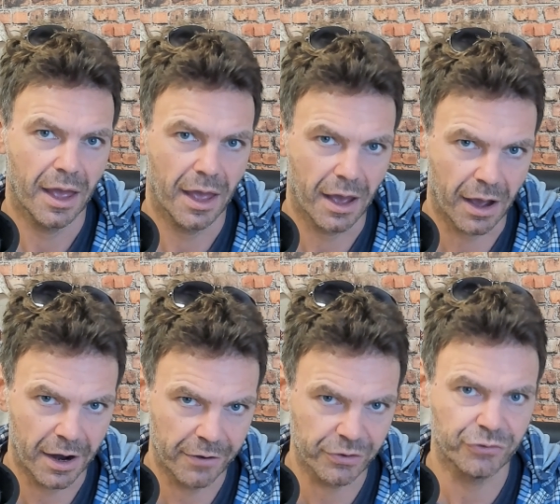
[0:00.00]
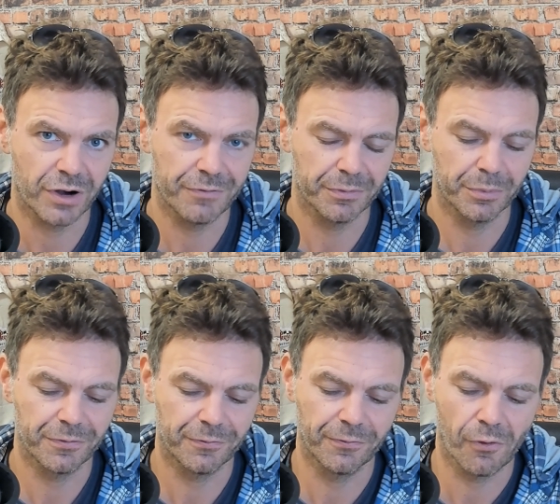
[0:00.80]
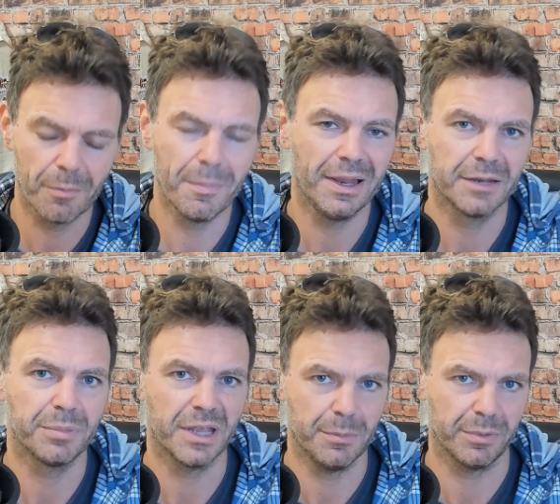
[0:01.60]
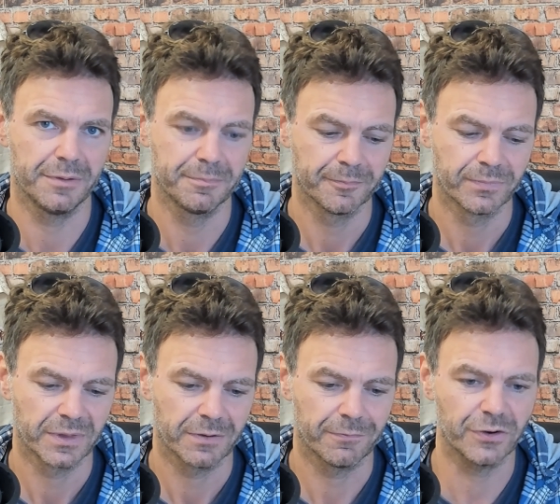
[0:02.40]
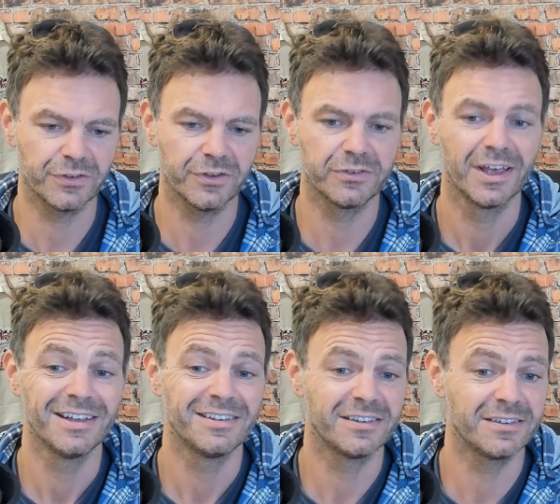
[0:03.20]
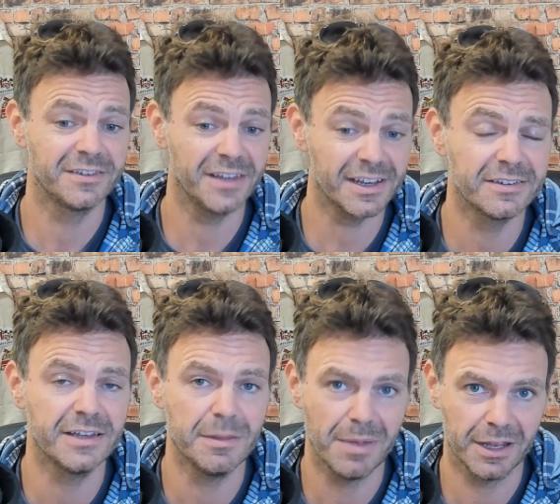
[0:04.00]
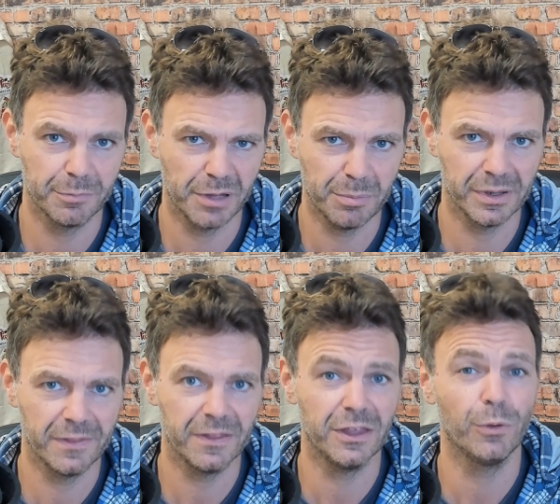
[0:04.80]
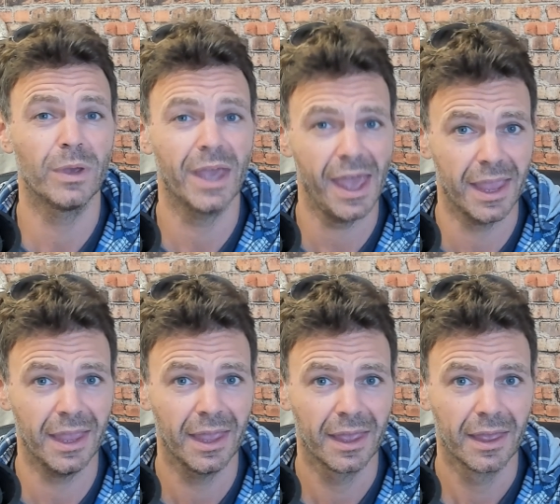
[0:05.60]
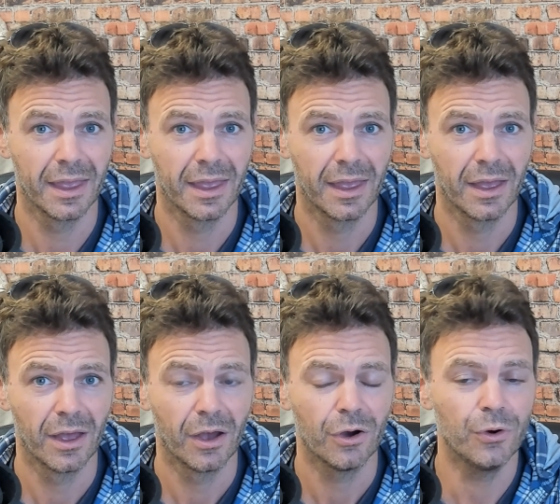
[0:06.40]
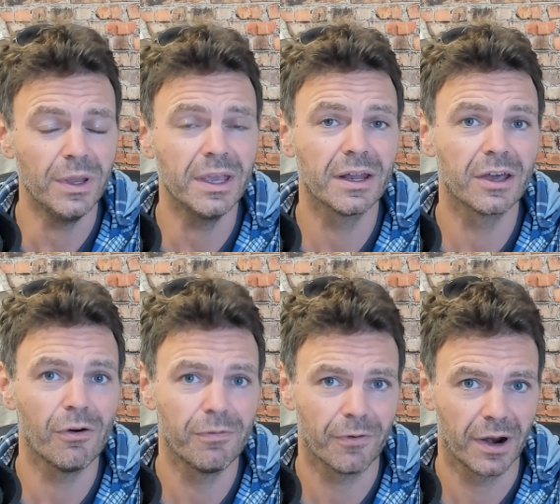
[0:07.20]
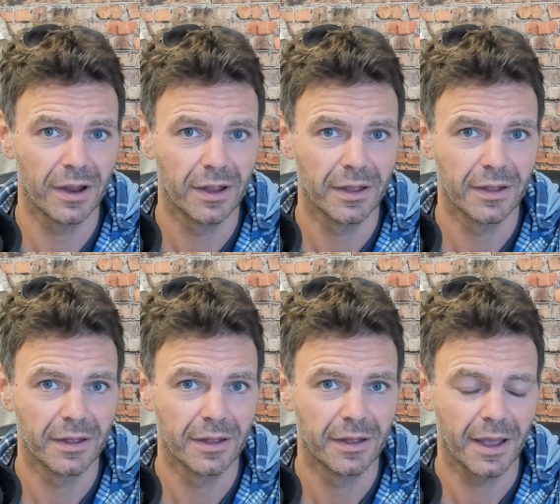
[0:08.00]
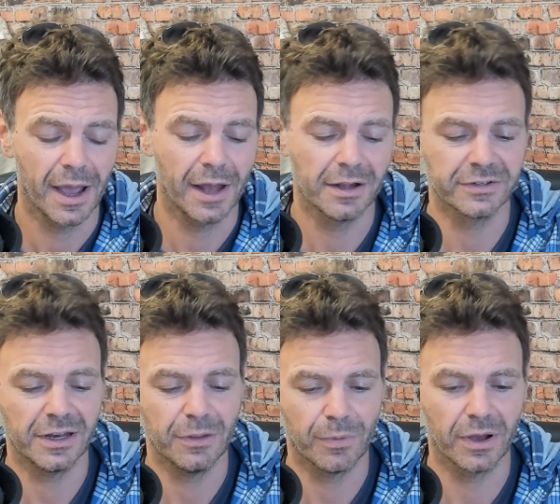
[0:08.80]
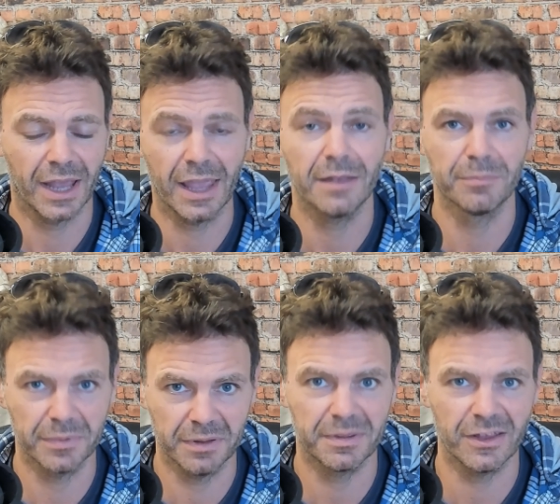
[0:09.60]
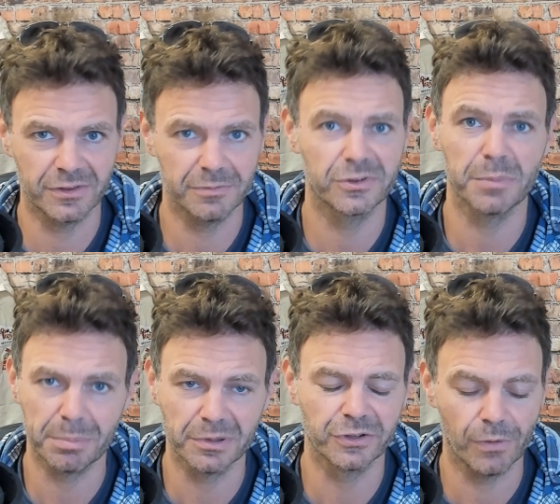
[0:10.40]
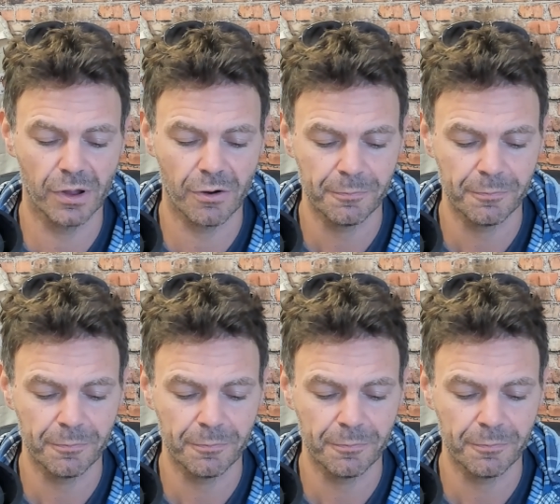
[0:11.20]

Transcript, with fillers: Irish driver with 4 million people versus 60 million people in the UK, who are you going to go for? And I'll tell you what, okay, in case some people don't know,